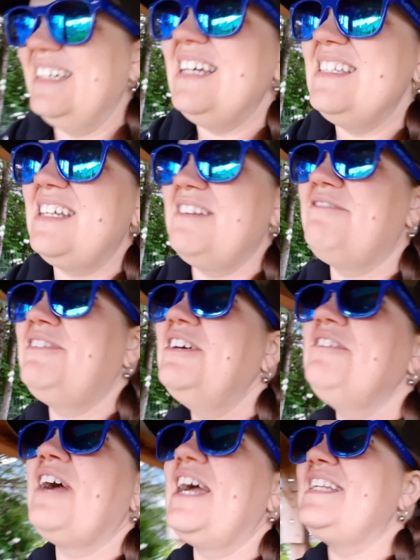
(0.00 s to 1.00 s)
didn't feel
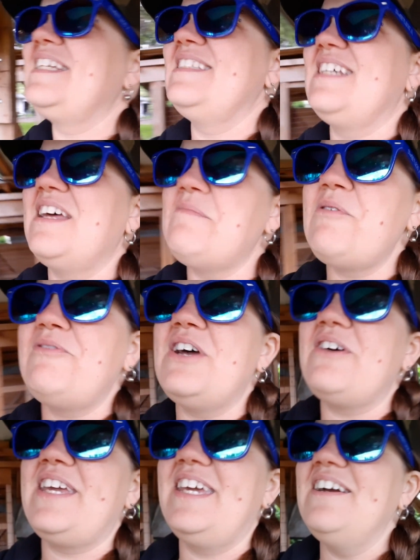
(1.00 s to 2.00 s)
right until I moved
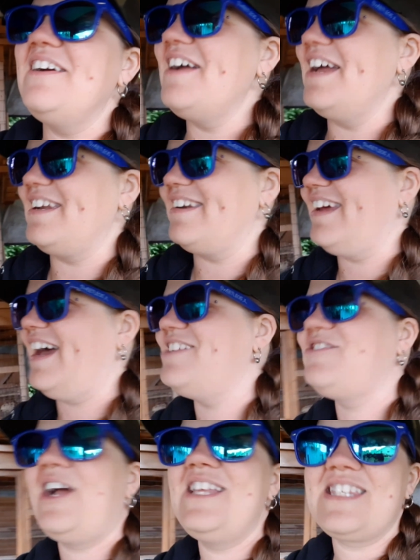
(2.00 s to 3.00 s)
out here and I
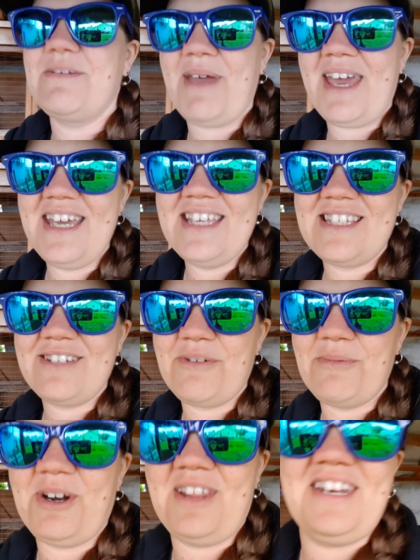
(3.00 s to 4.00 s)
tried some eggs
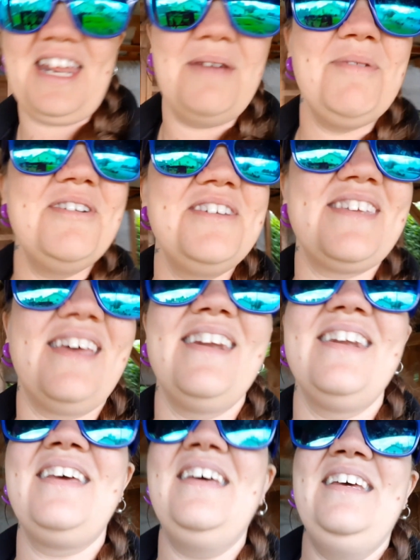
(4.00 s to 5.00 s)
from one of the neighbors
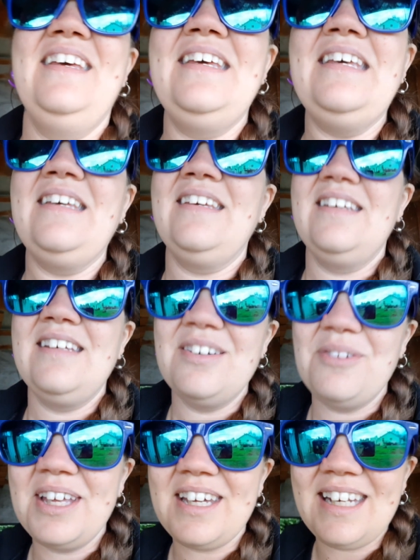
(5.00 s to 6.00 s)
and,
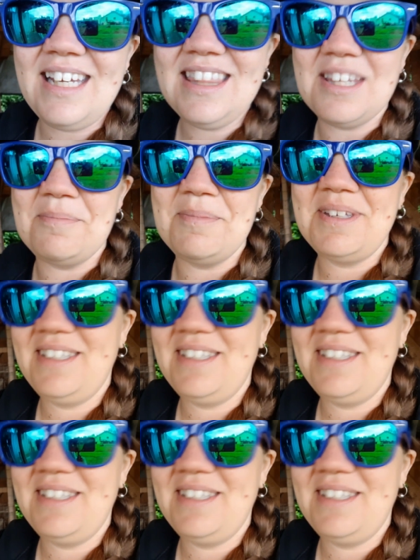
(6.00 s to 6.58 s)
well, I could eat them.